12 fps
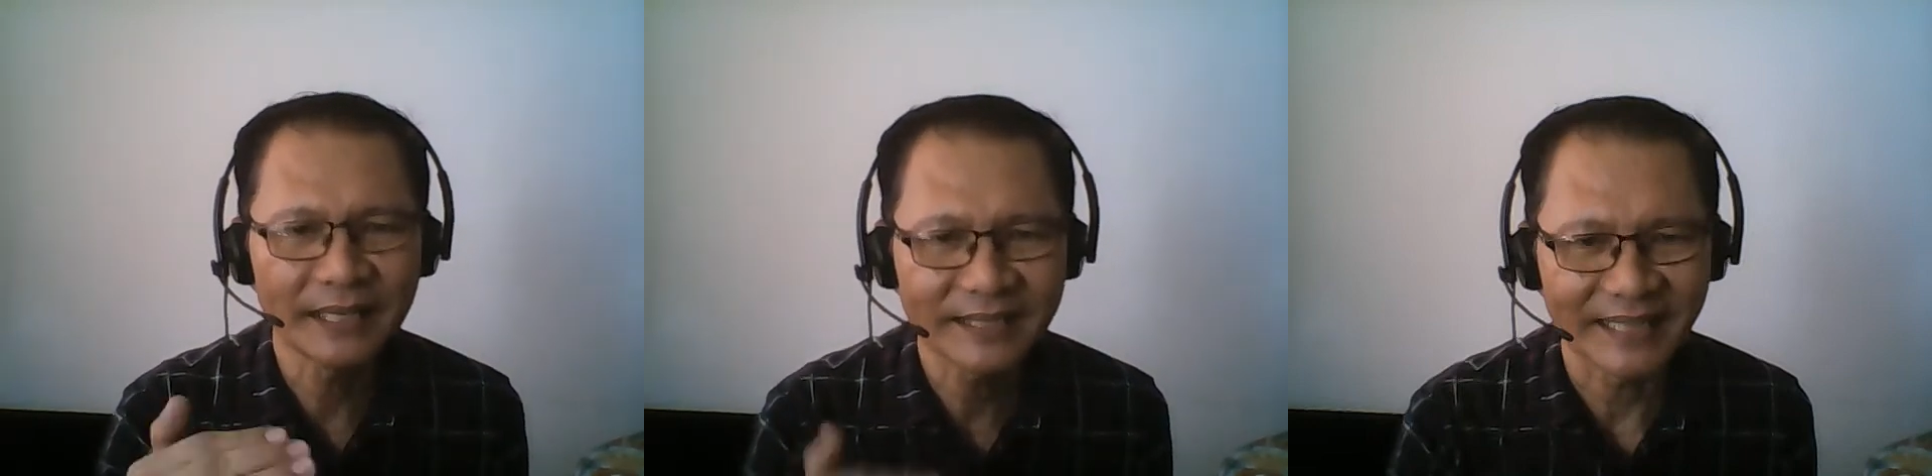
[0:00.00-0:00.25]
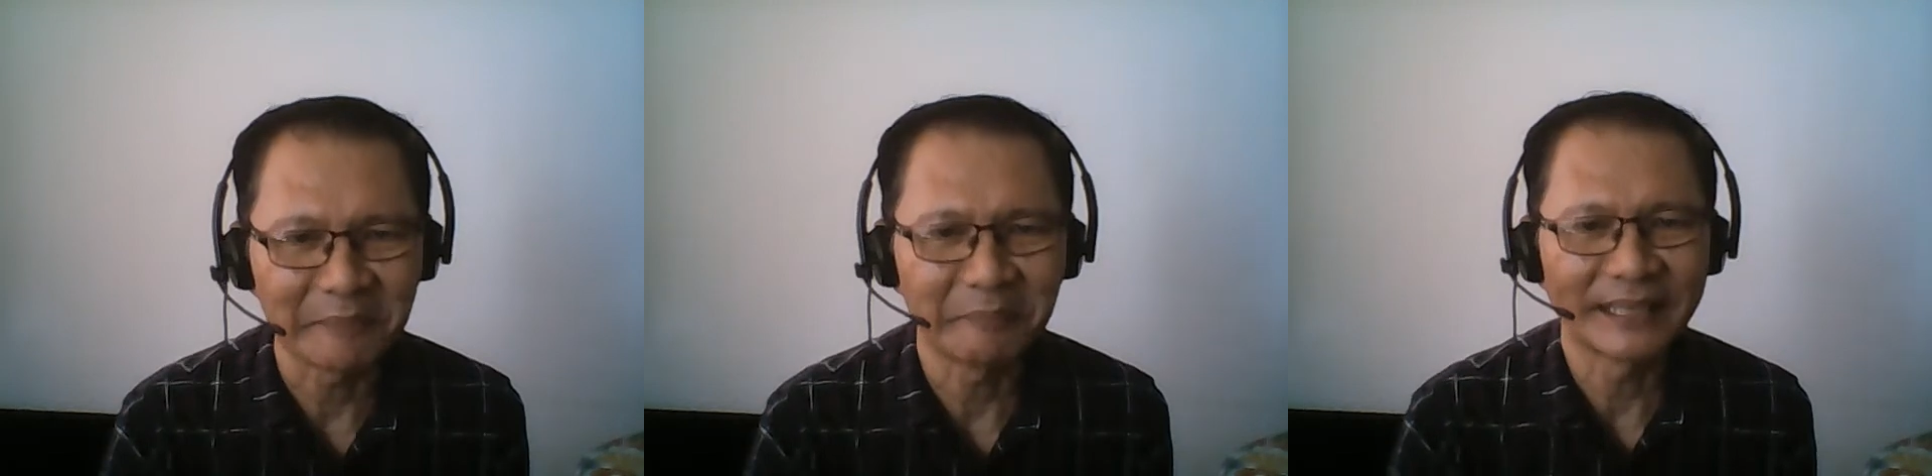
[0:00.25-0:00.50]

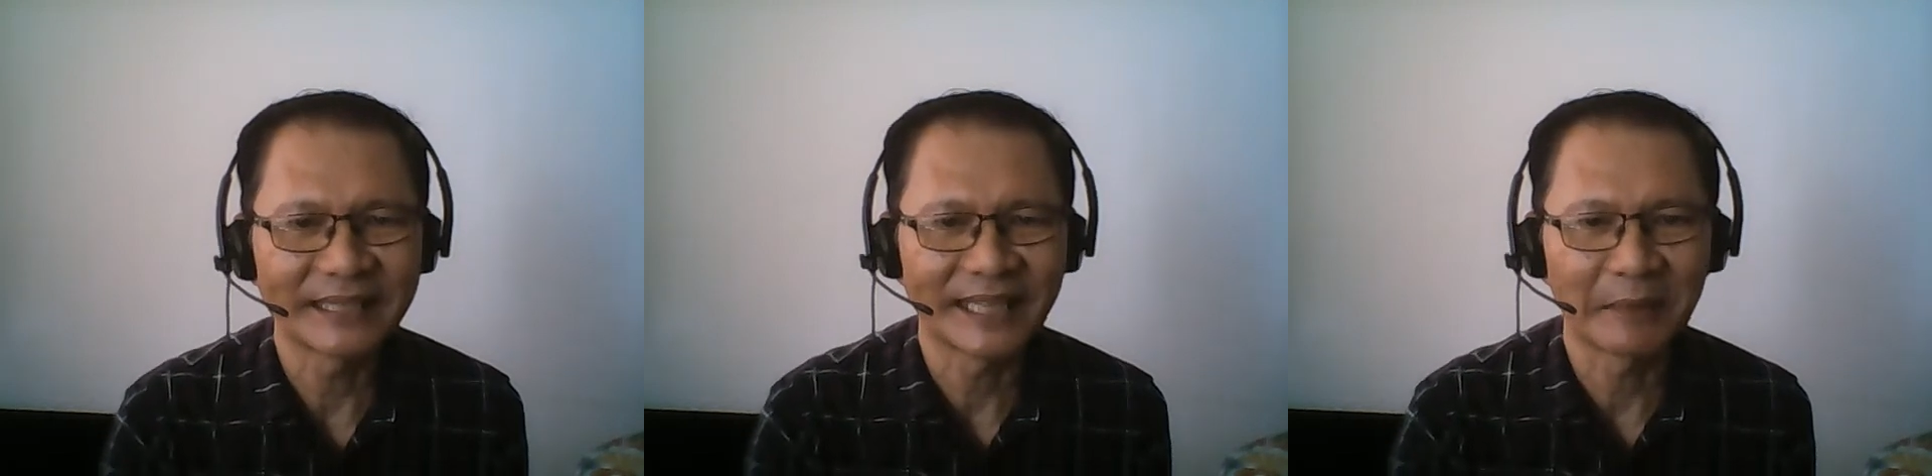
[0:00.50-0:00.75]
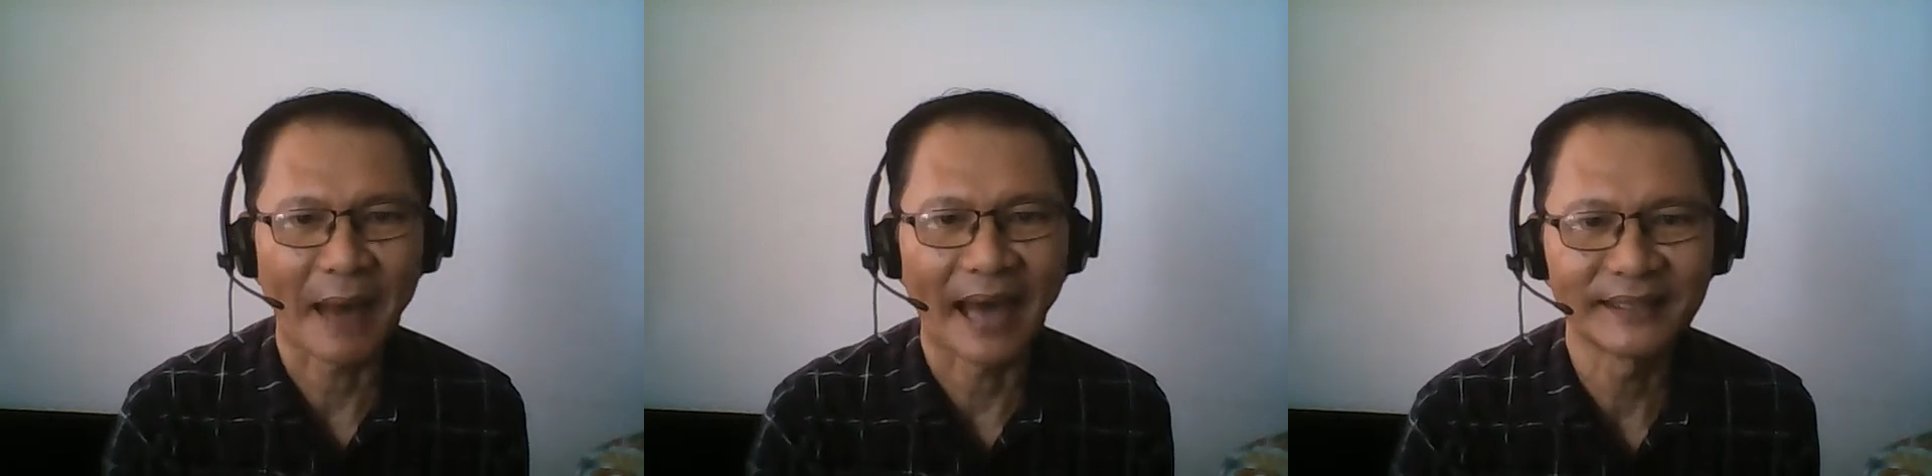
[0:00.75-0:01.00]
step by
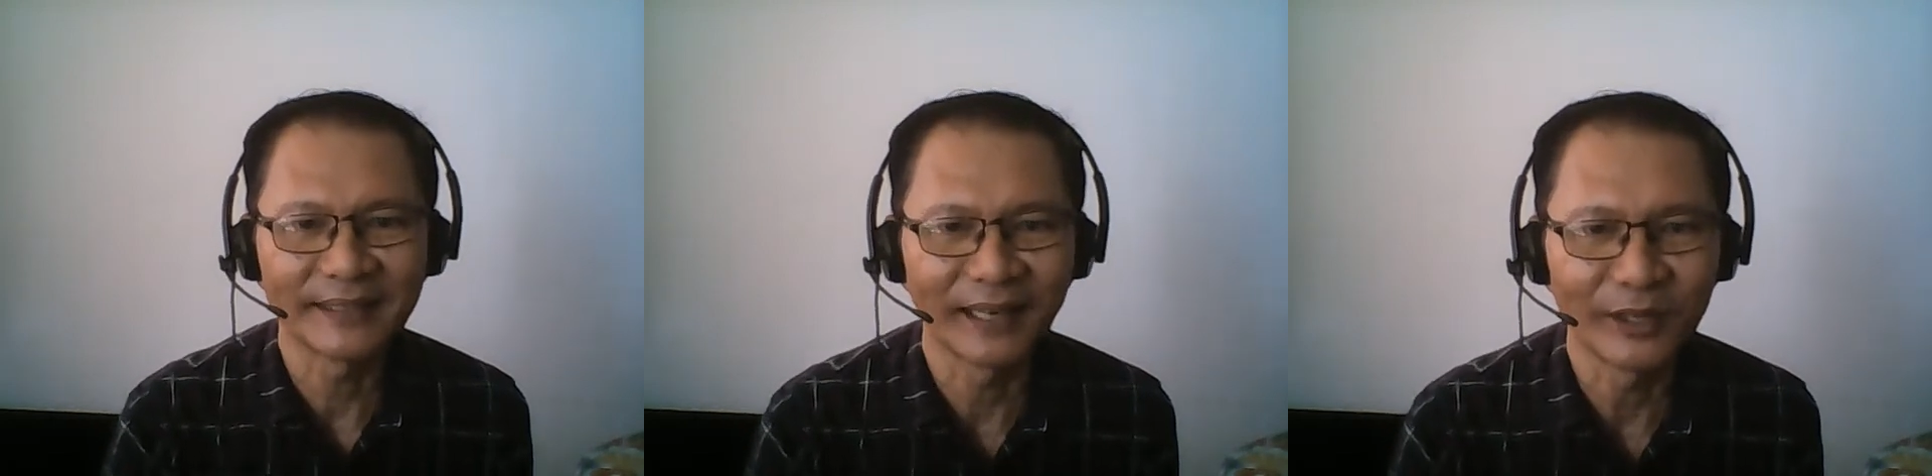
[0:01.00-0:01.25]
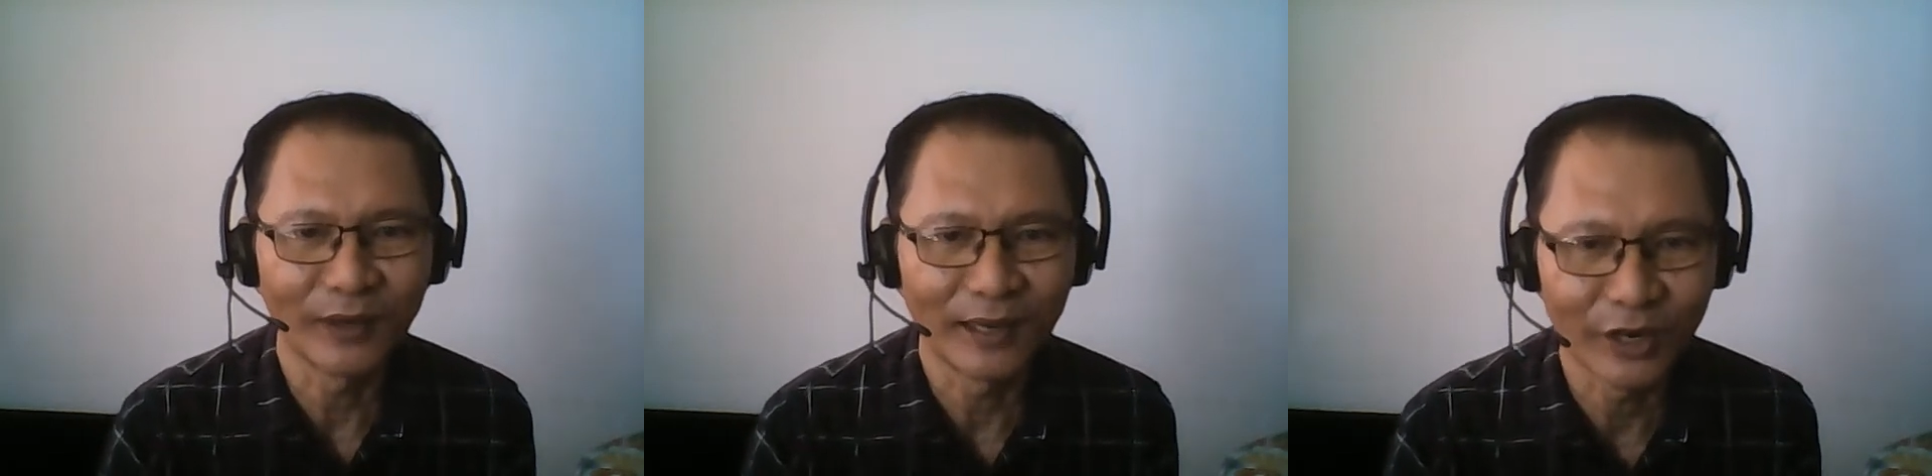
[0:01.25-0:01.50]
step, until
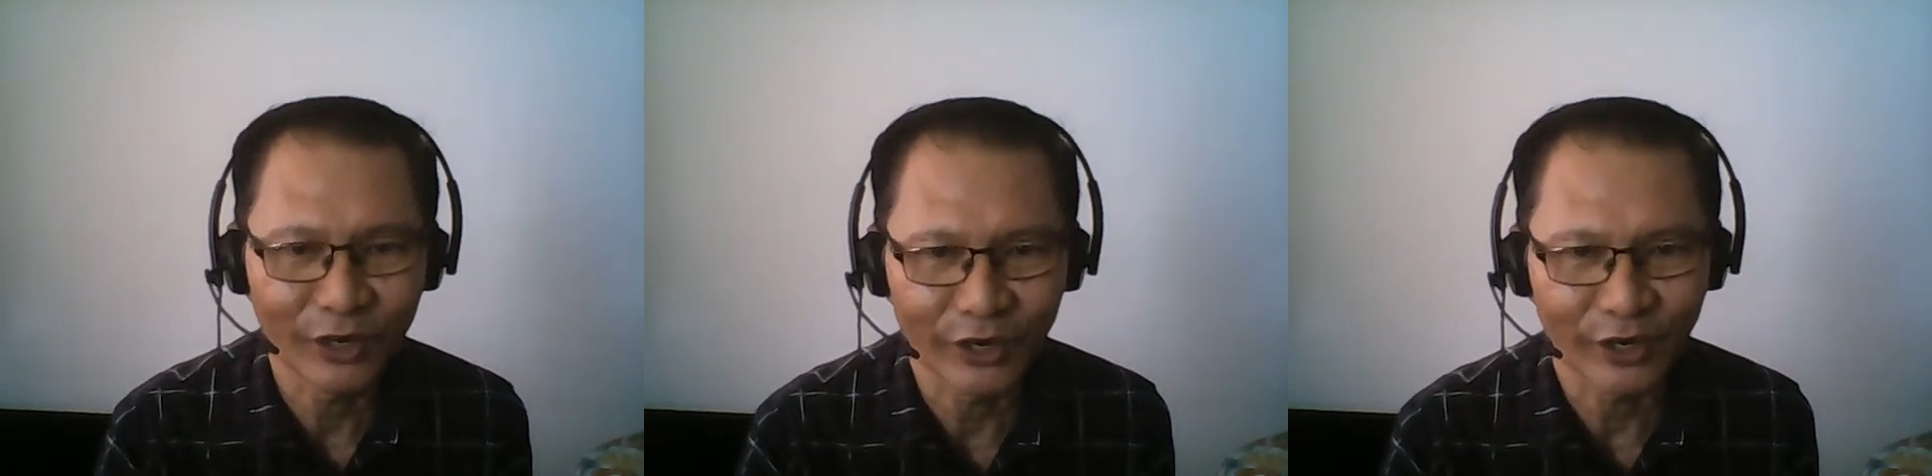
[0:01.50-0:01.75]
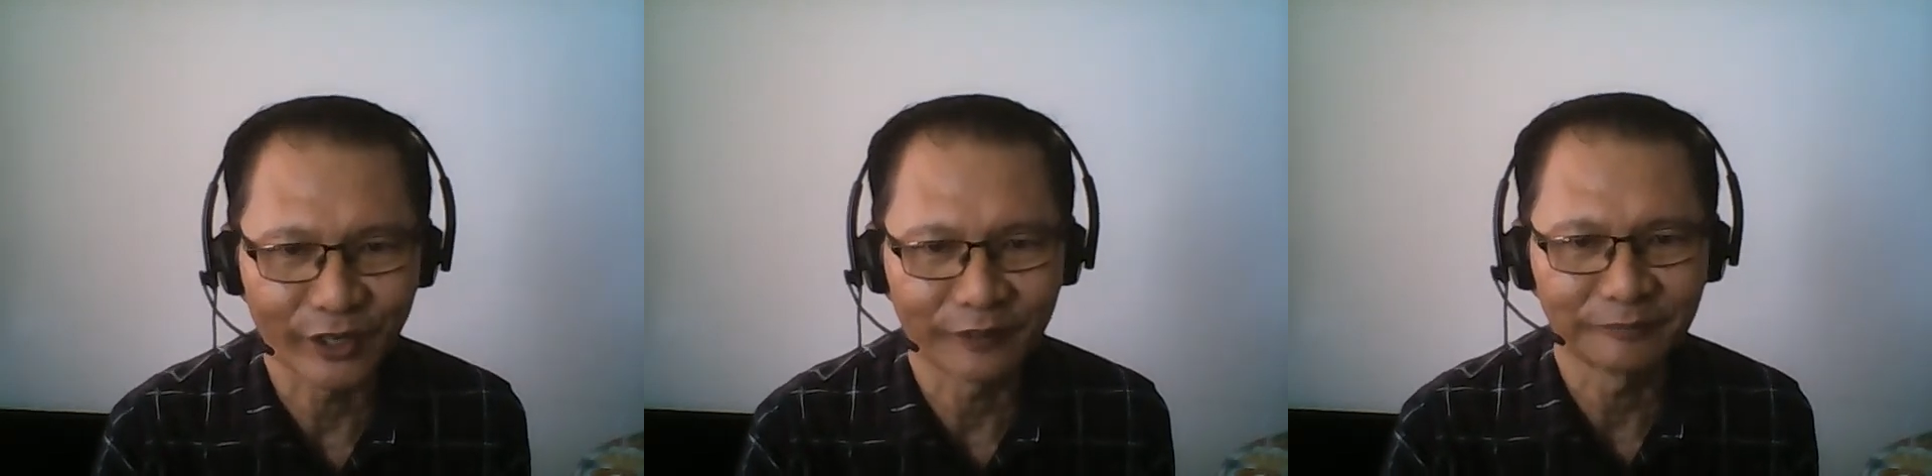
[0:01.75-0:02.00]
you
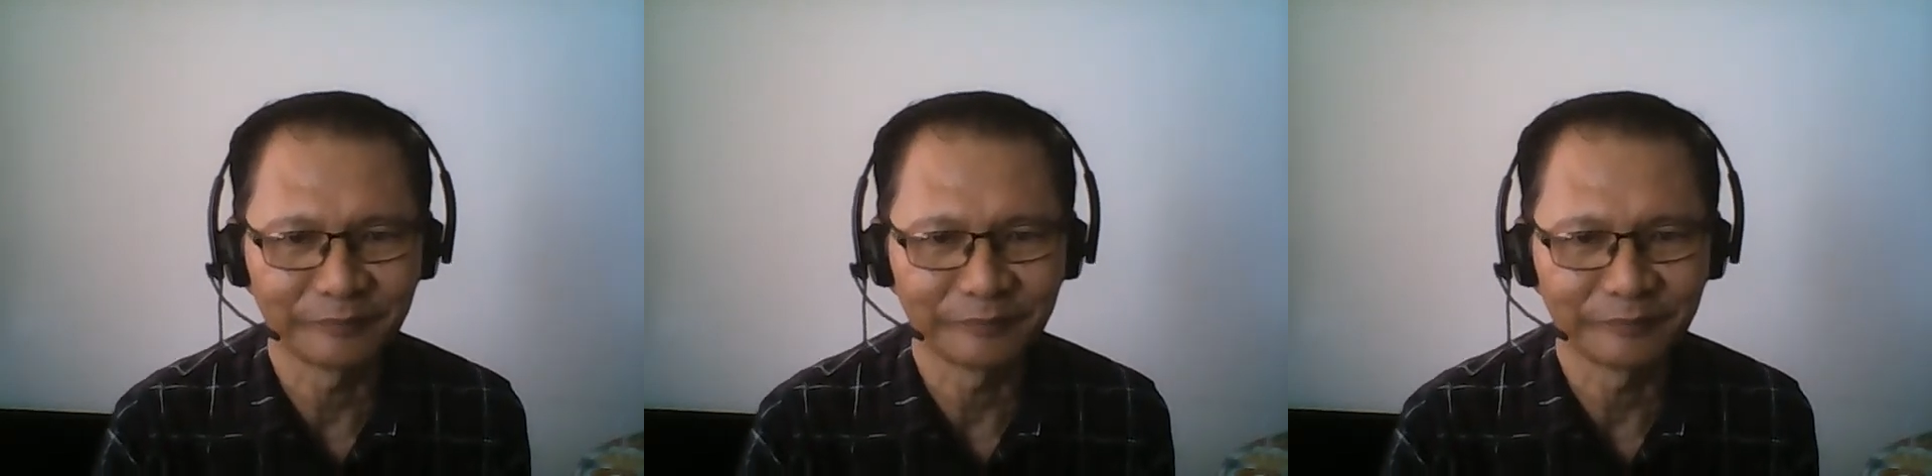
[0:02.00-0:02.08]
learn.